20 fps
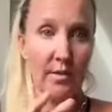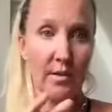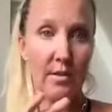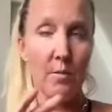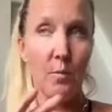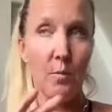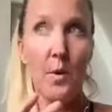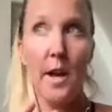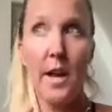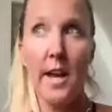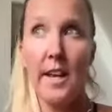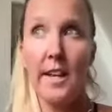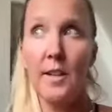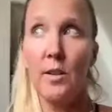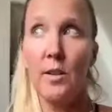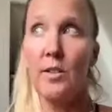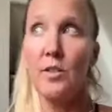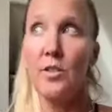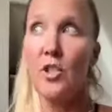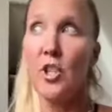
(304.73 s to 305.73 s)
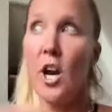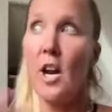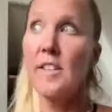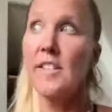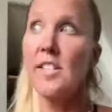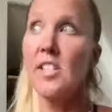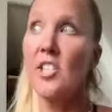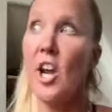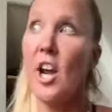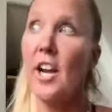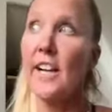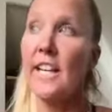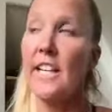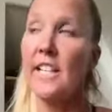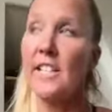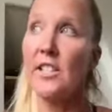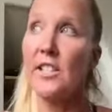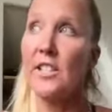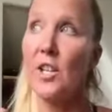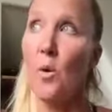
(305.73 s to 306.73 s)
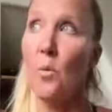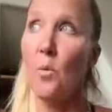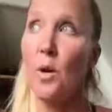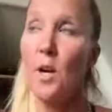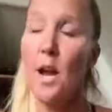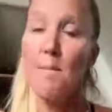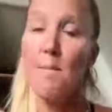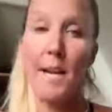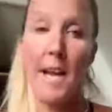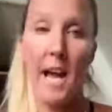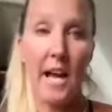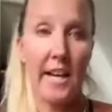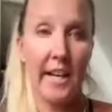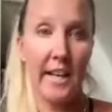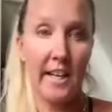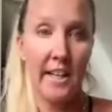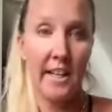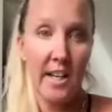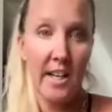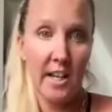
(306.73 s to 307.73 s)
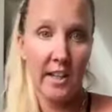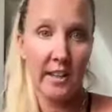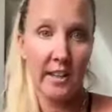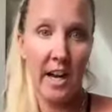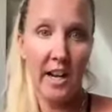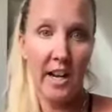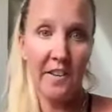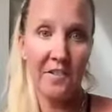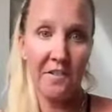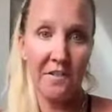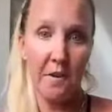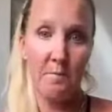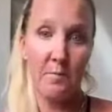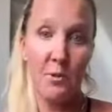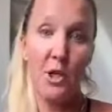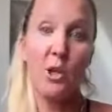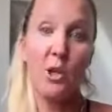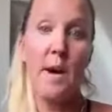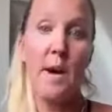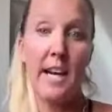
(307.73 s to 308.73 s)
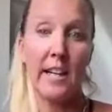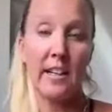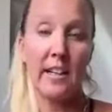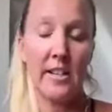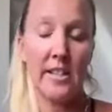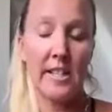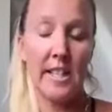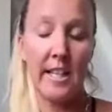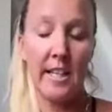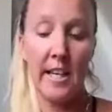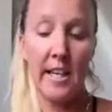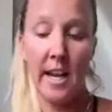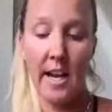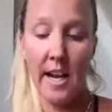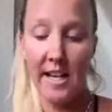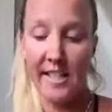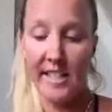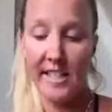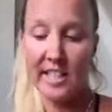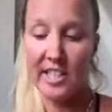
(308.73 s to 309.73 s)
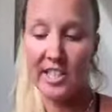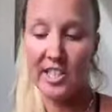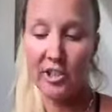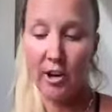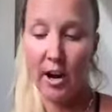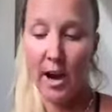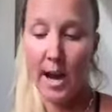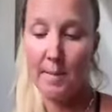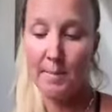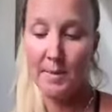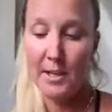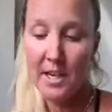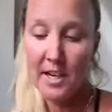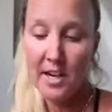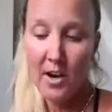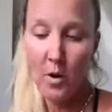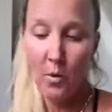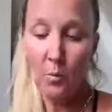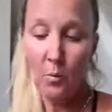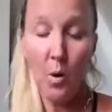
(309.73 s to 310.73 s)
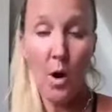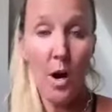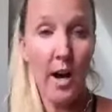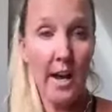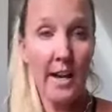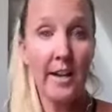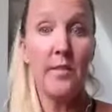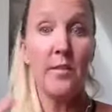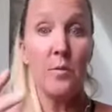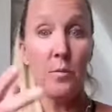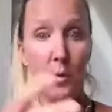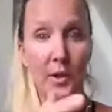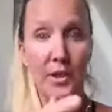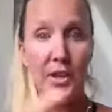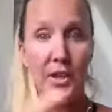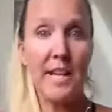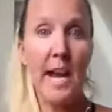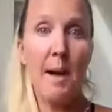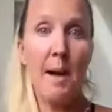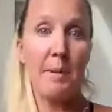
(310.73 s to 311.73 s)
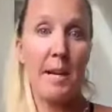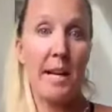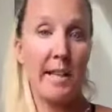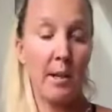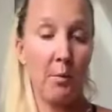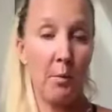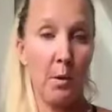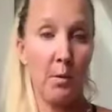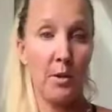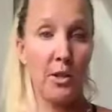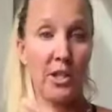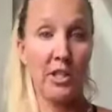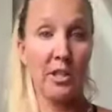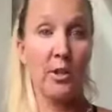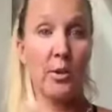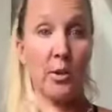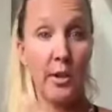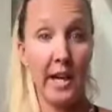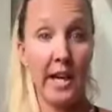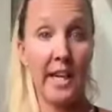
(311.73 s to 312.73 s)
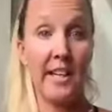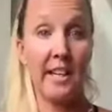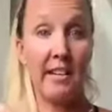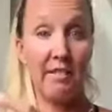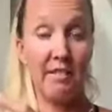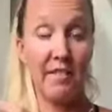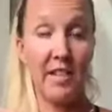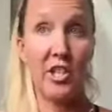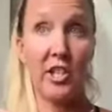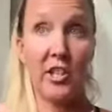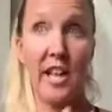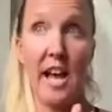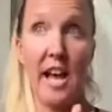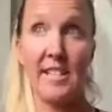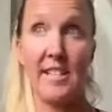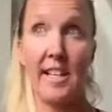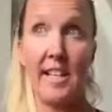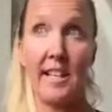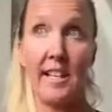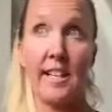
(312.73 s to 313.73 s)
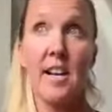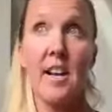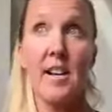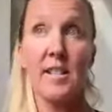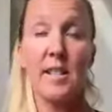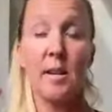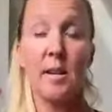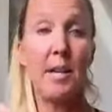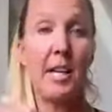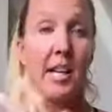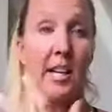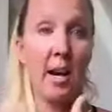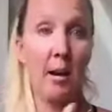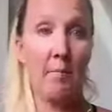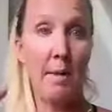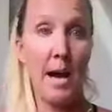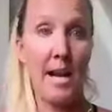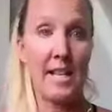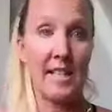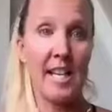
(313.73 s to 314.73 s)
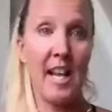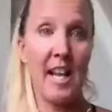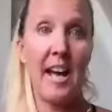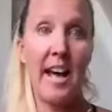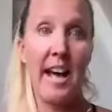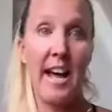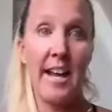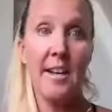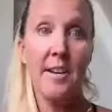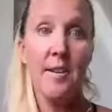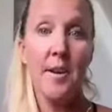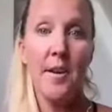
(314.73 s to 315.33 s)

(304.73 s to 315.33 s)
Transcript: when Charles is talking, so we're coming at it kind of from two angles. And as he described, one with a napkin that we were just creating and visualizing something in our mind's eye.